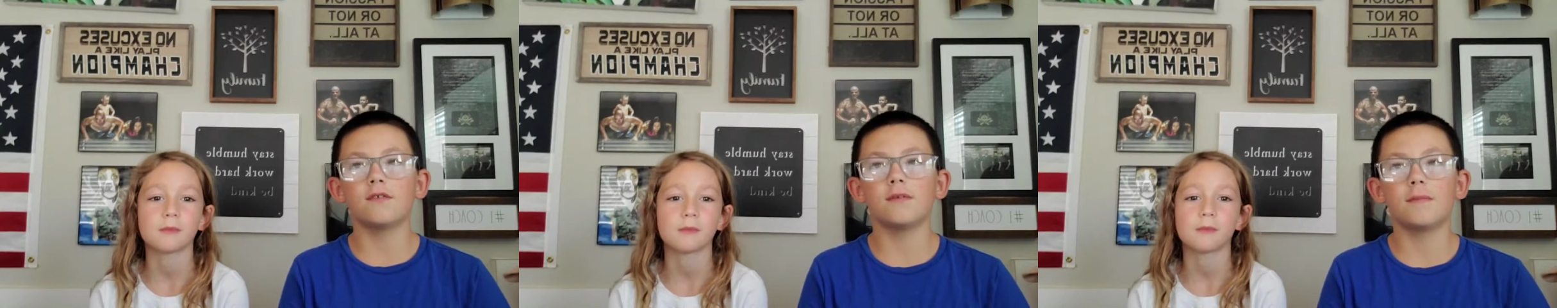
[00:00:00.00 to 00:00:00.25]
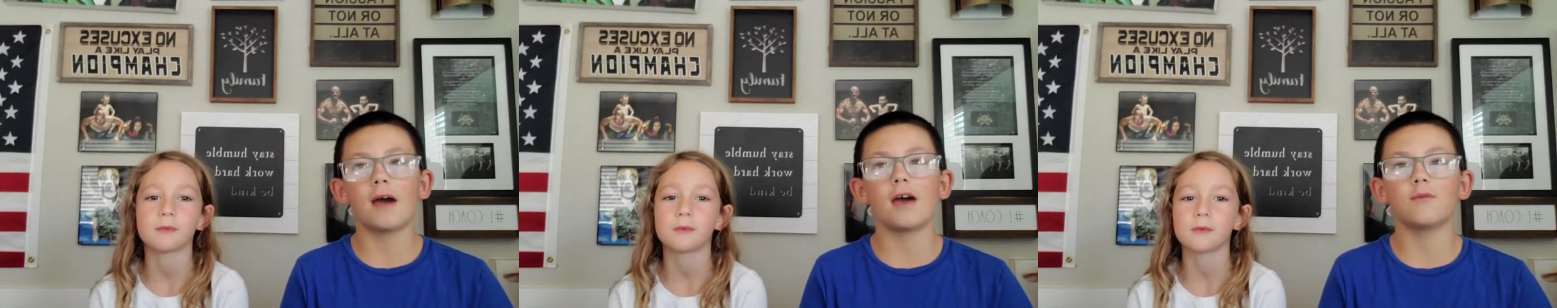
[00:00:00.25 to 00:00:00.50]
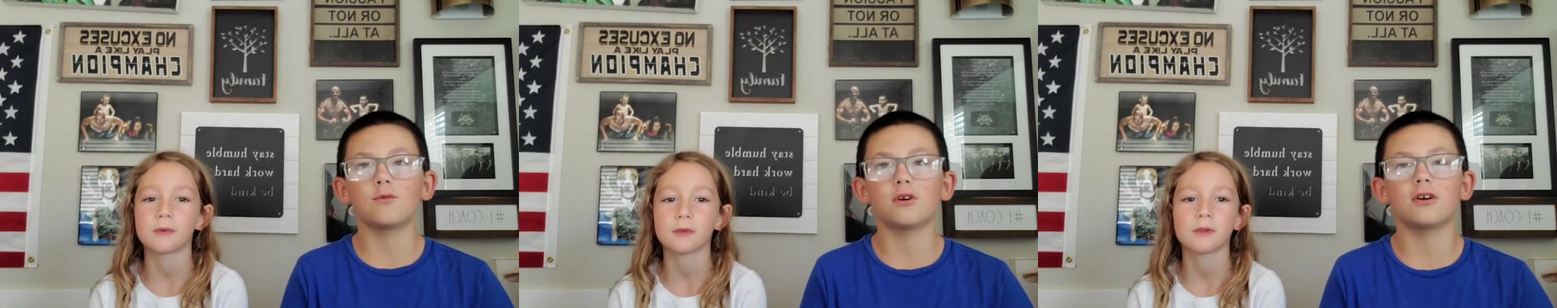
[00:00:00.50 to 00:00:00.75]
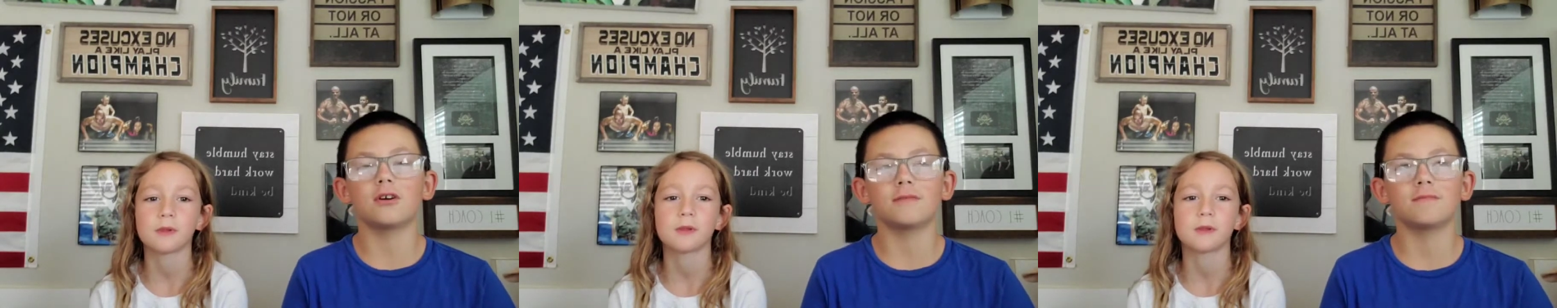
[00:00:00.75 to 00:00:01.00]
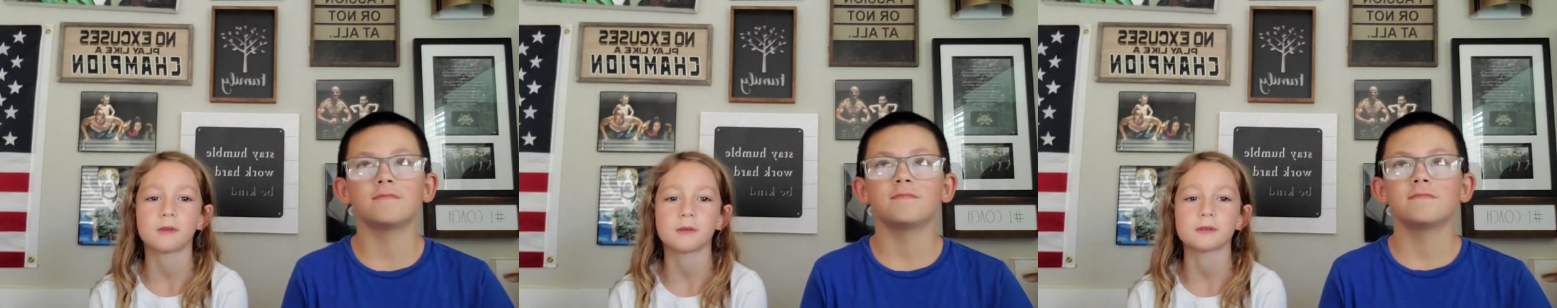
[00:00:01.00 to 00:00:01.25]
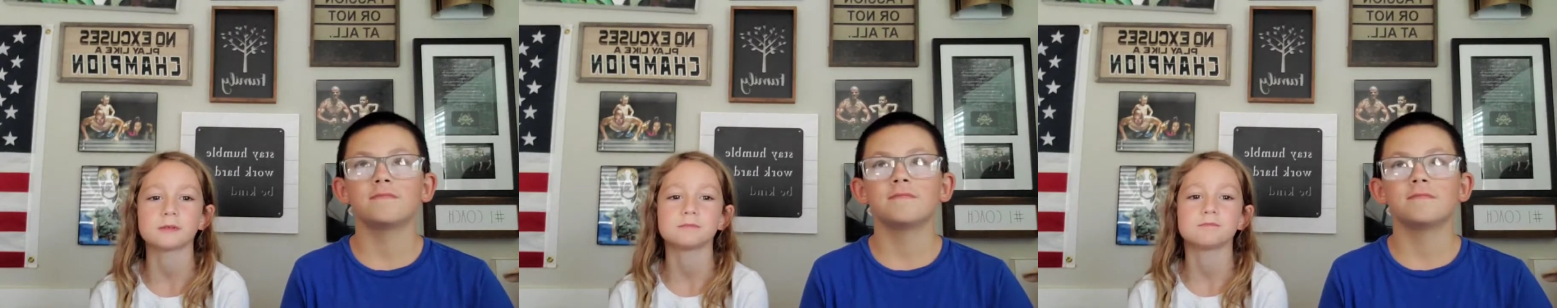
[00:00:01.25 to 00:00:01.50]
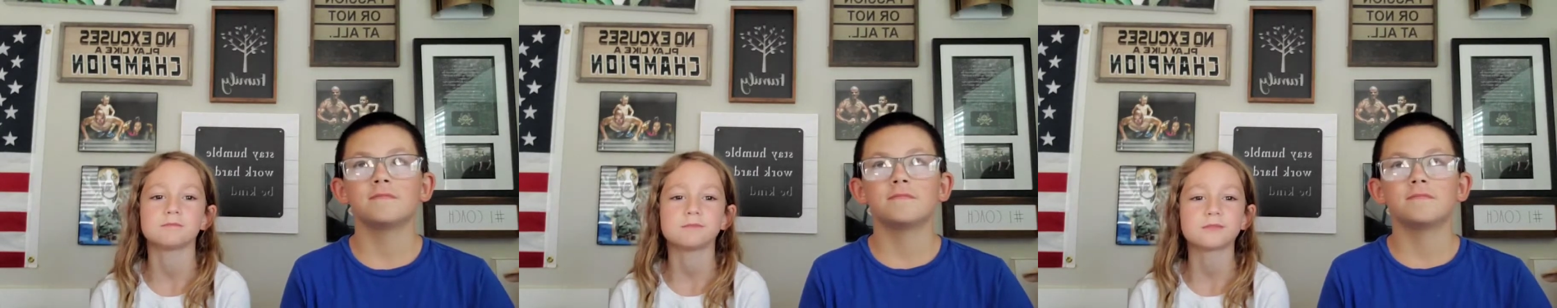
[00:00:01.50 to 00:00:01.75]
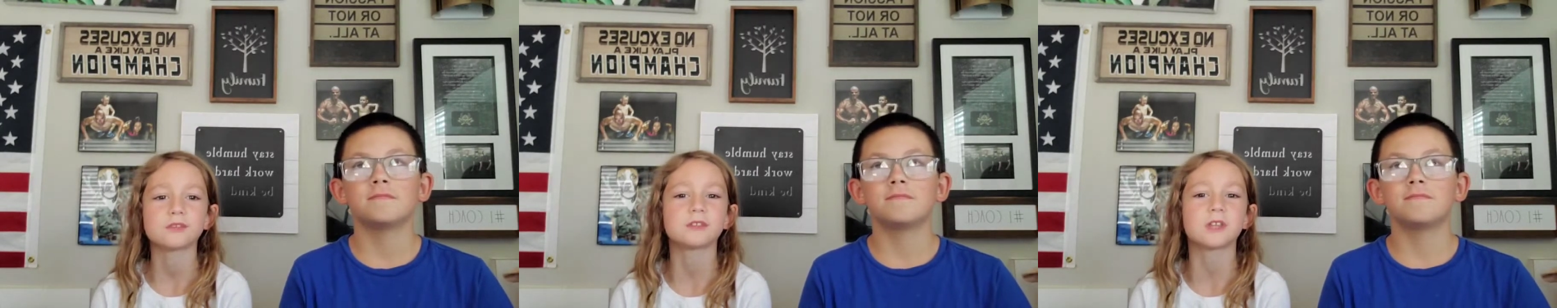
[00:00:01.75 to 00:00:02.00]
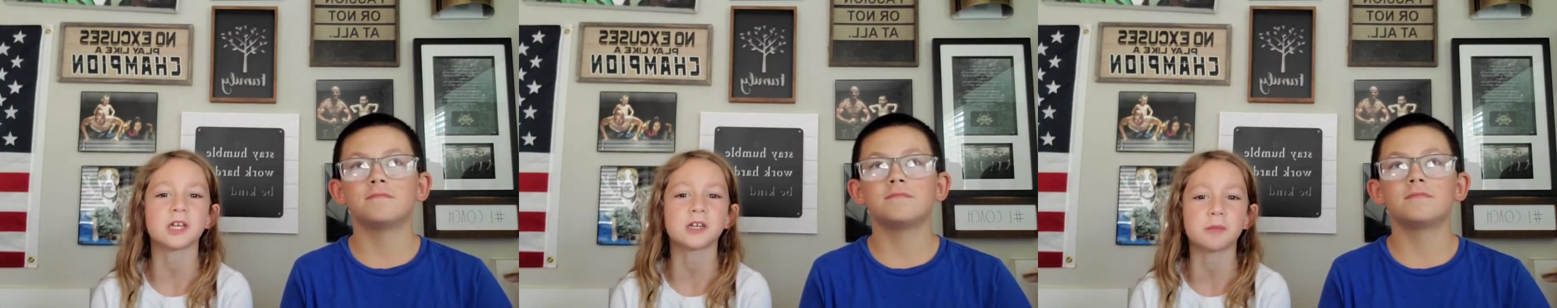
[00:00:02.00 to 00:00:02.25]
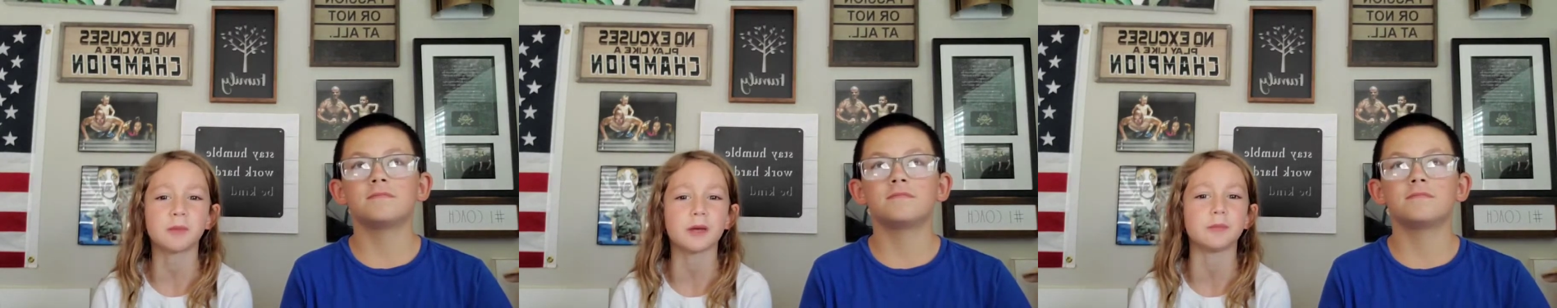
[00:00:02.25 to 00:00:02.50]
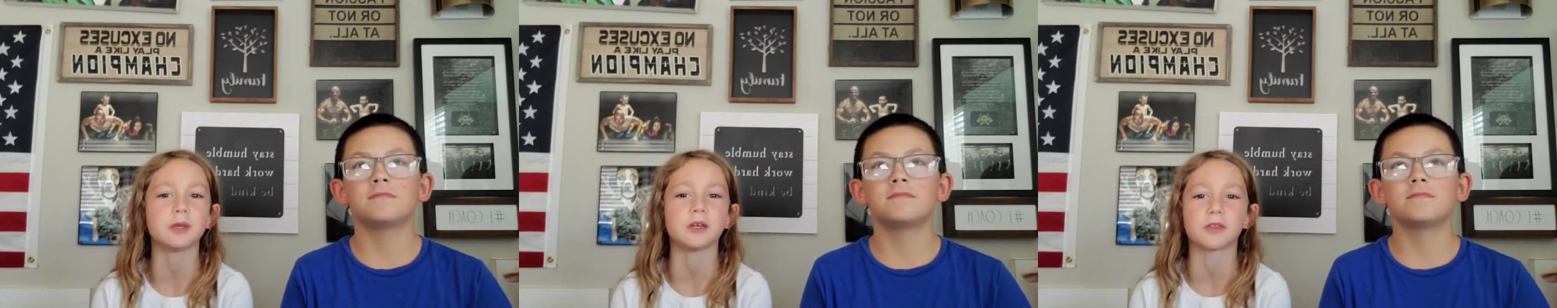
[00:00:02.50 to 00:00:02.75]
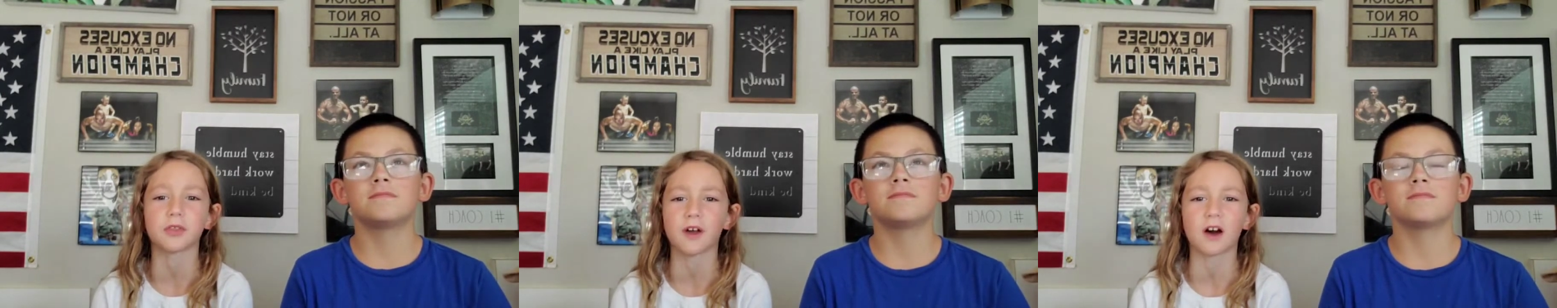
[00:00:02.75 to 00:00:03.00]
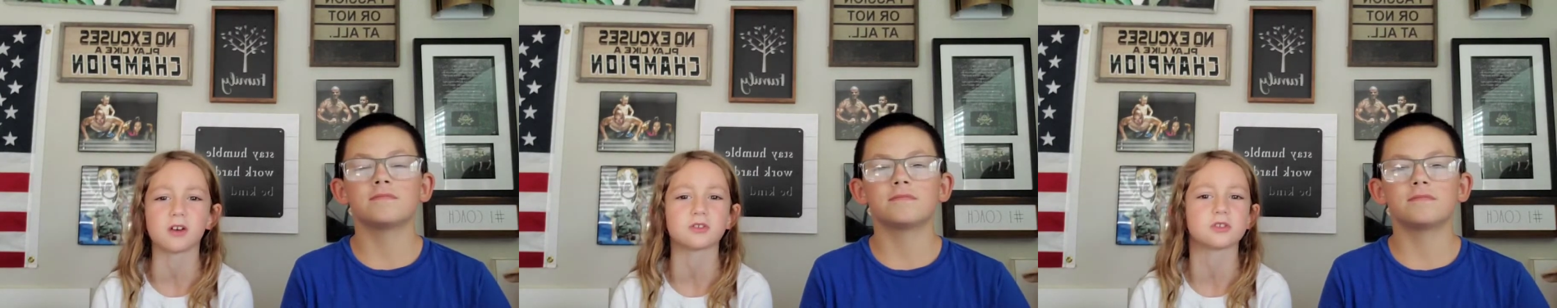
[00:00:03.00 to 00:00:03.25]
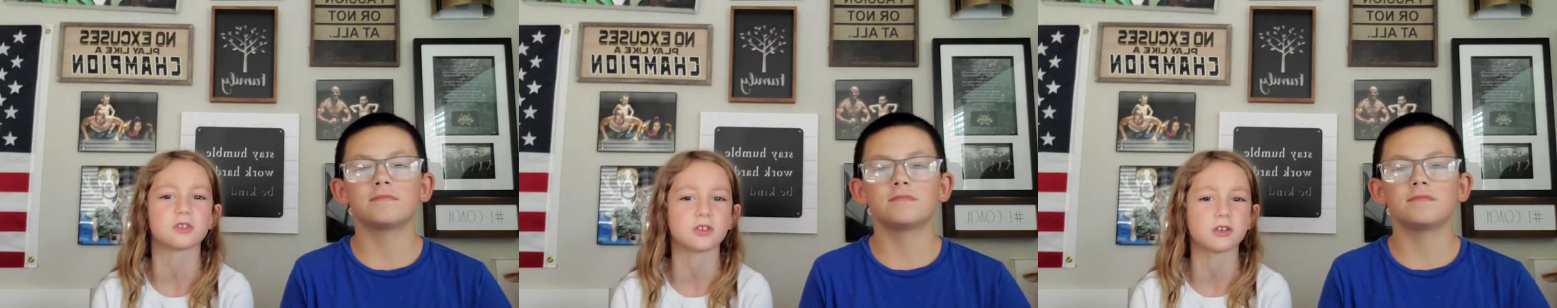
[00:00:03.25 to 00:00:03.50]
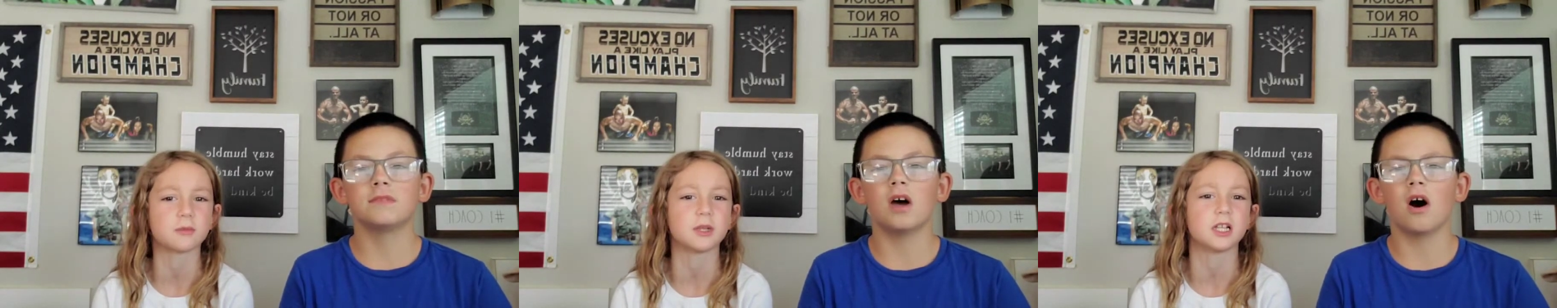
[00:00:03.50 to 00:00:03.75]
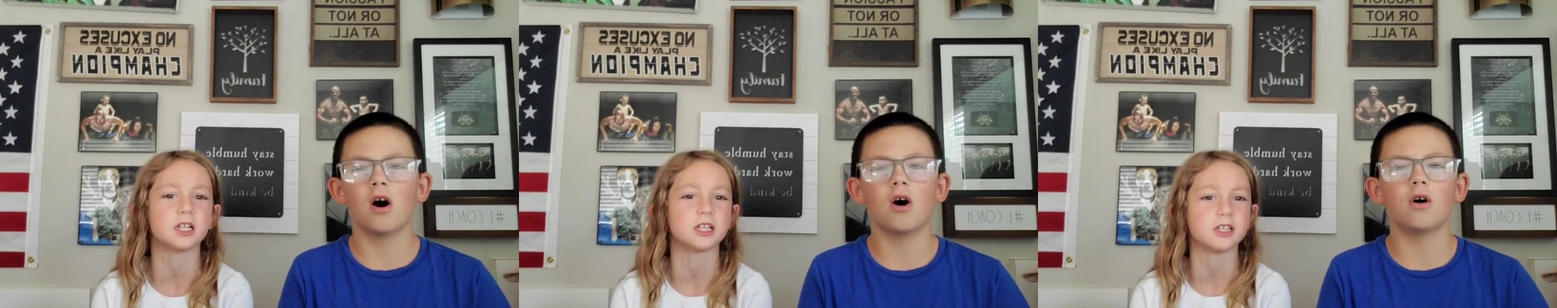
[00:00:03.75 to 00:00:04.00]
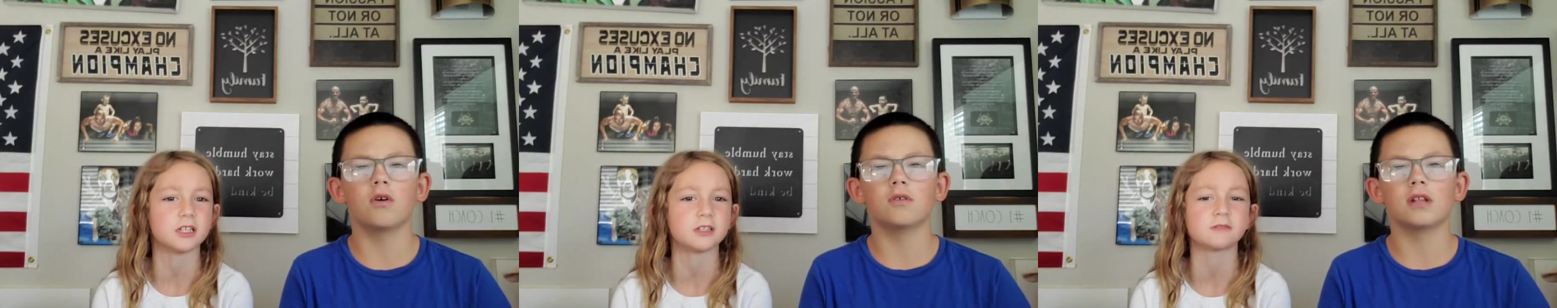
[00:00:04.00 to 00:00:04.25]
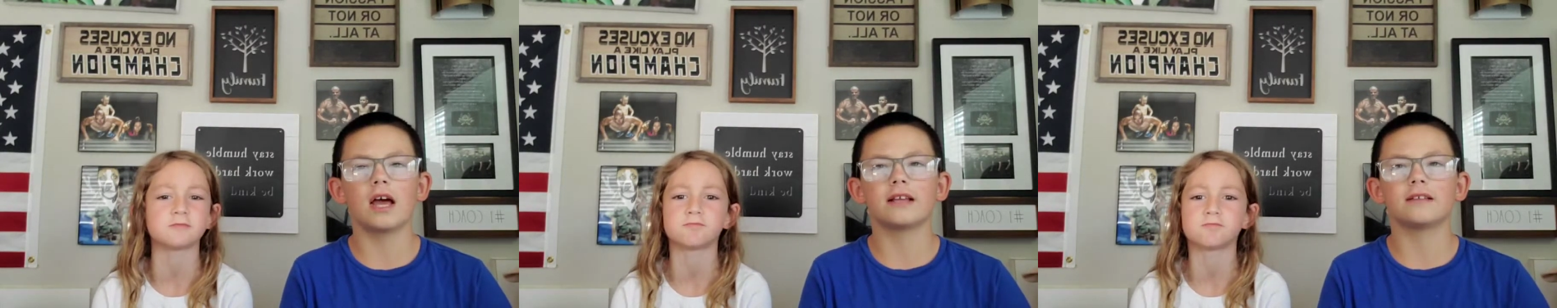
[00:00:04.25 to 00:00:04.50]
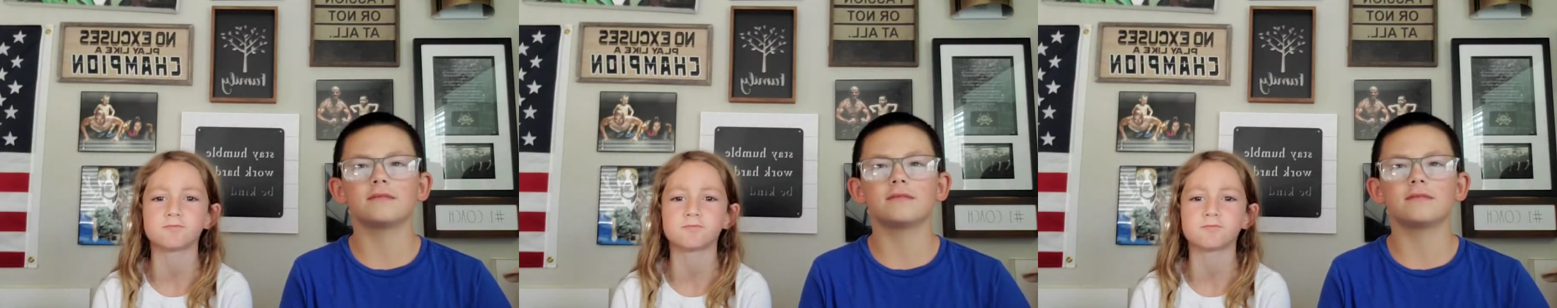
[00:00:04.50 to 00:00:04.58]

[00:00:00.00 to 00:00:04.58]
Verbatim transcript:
Speaker 1: bad word, I think maybe a thousand or no, like